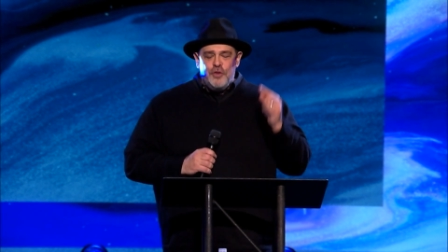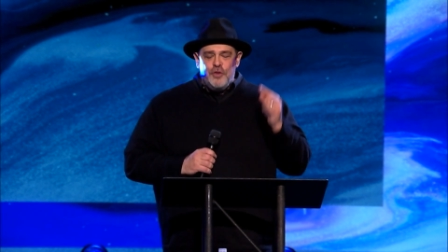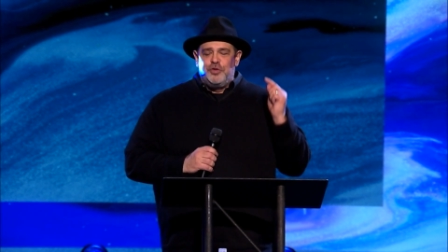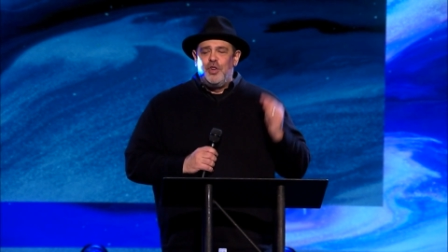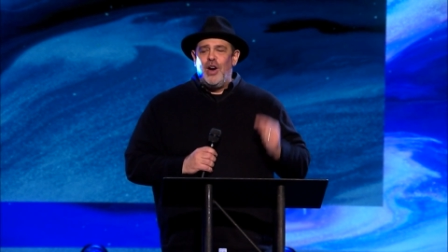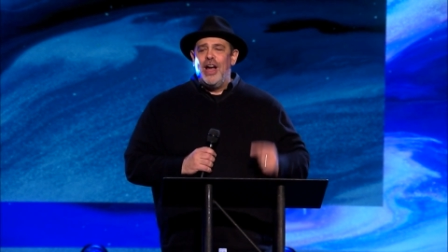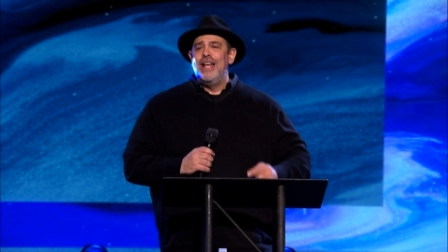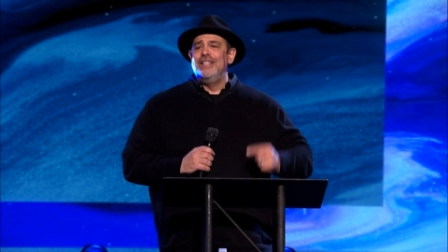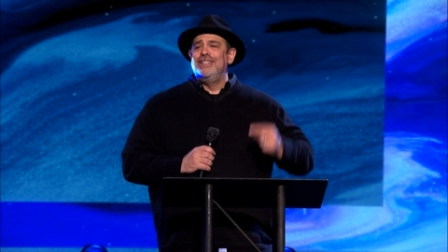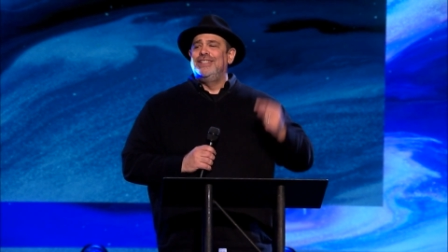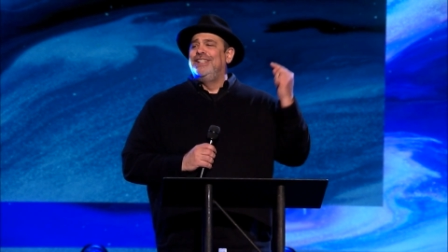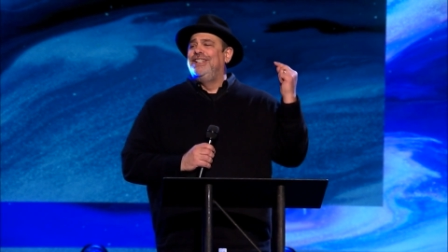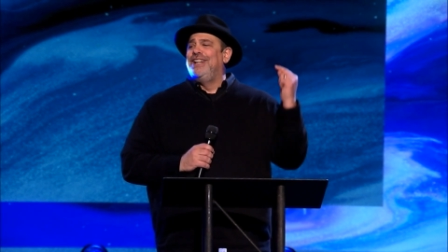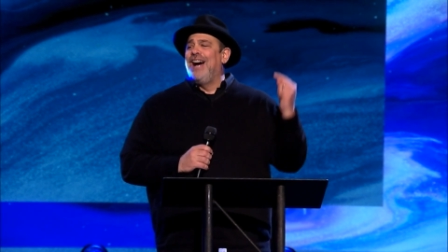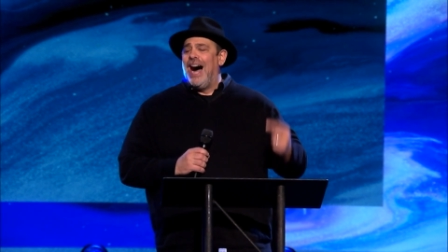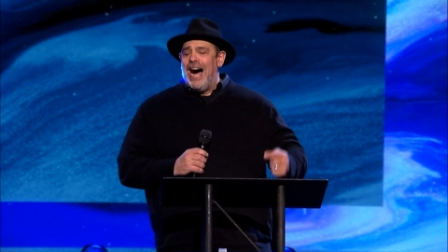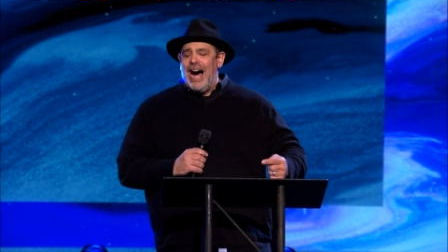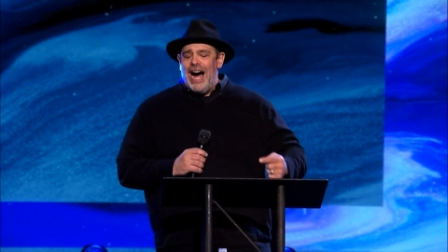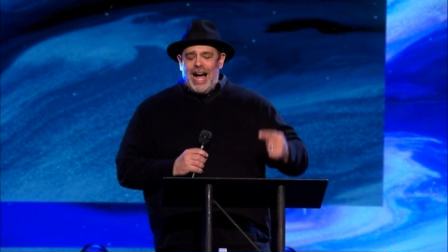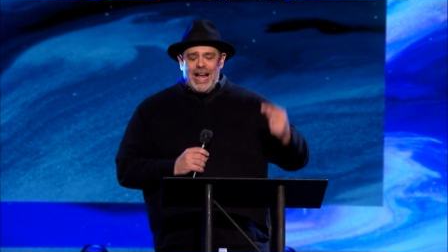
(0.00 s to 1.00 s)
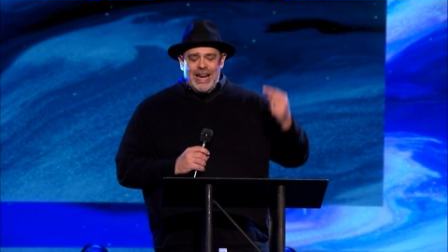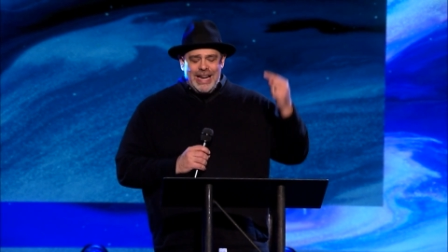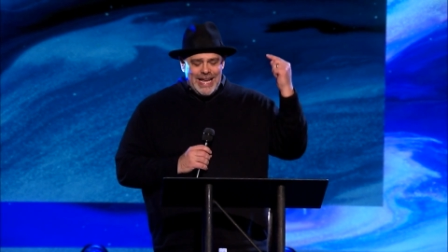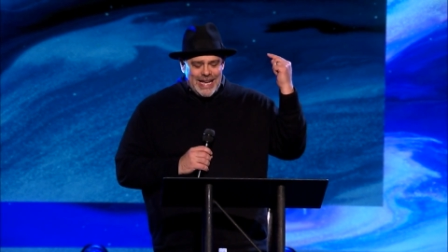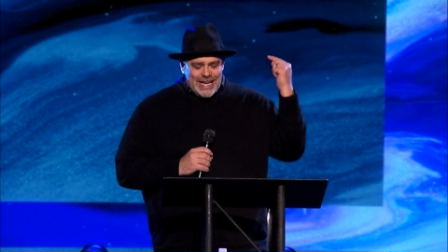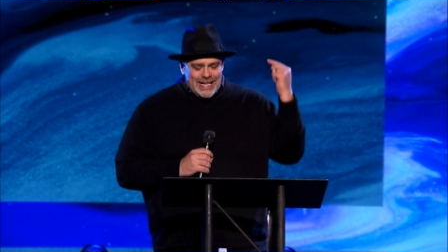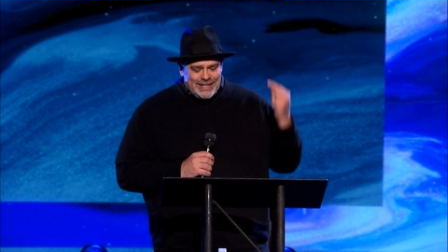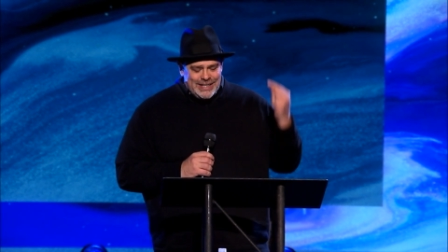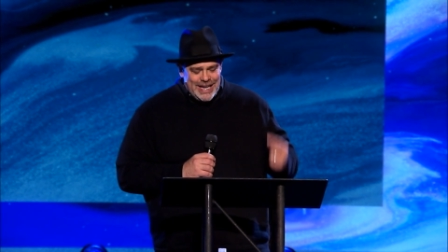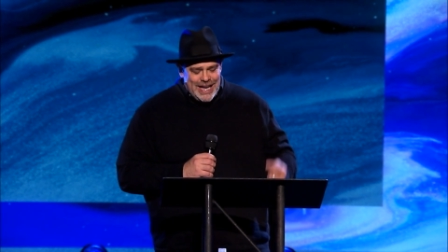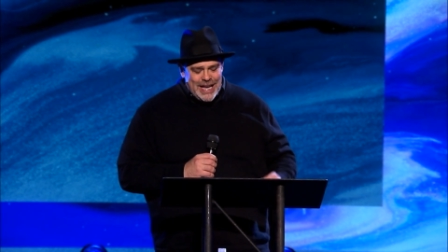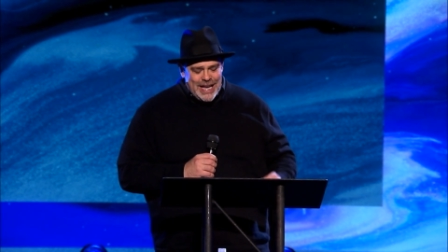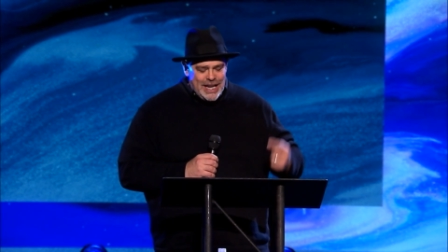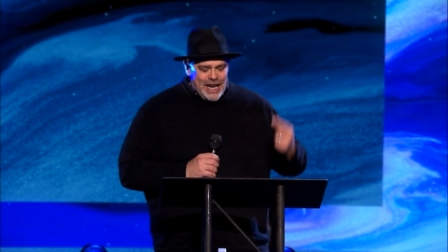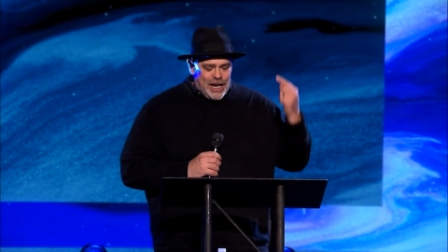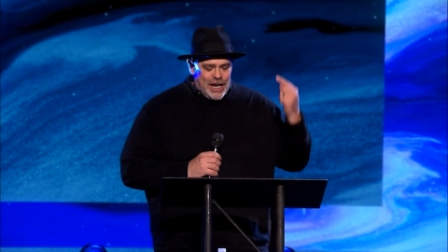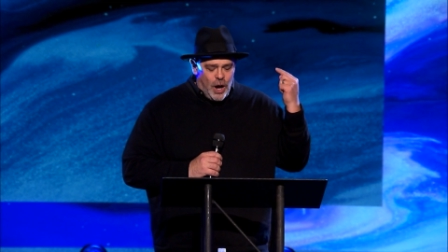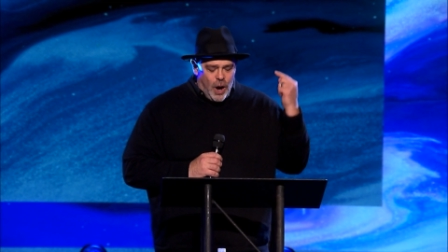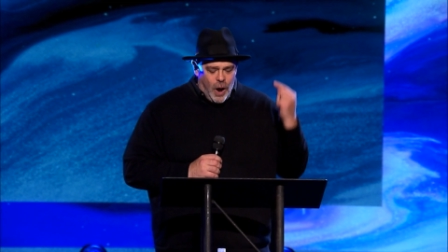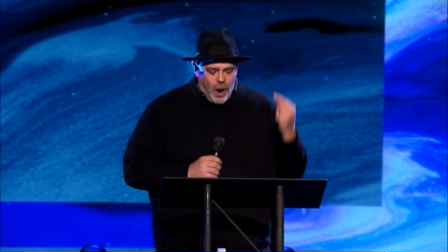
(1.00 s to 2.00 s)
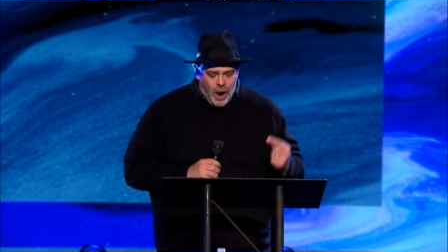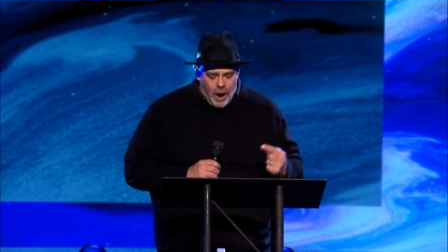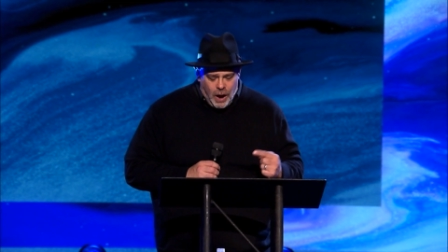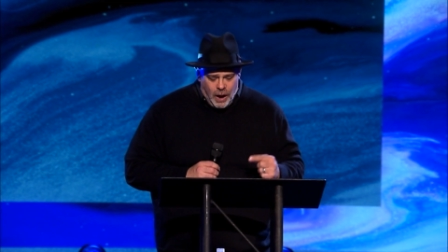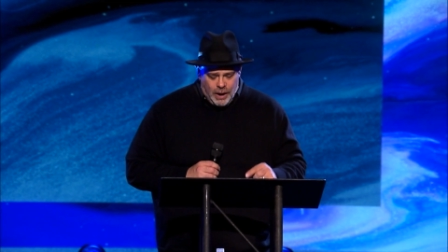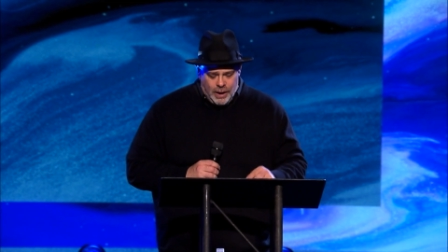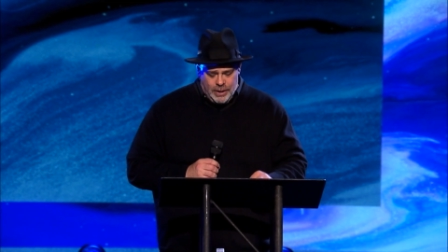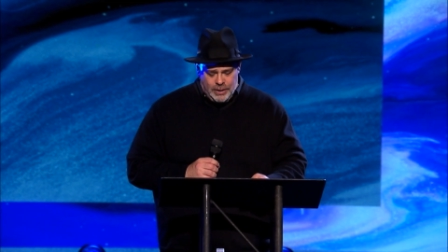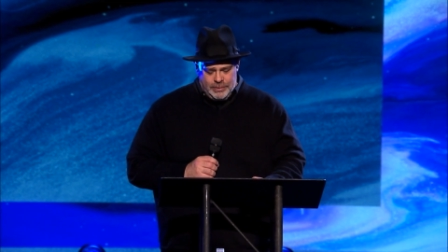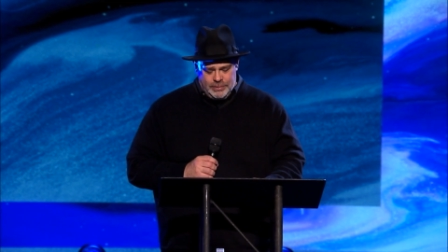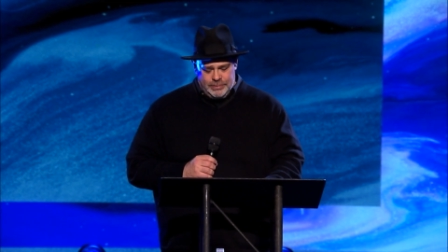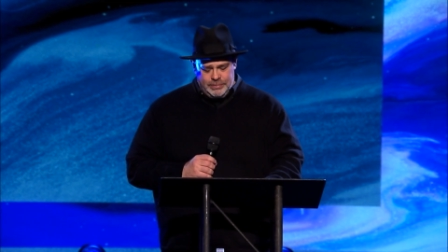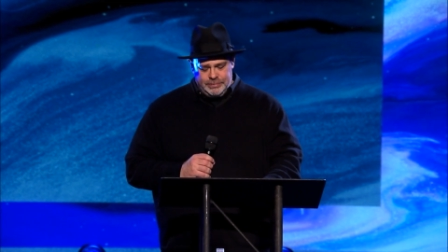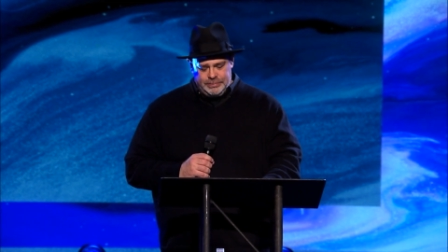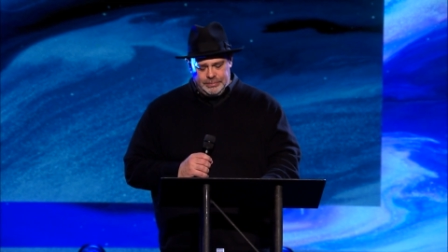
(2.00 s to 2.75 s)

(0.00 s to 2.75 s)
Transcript: Friends, God is in it all.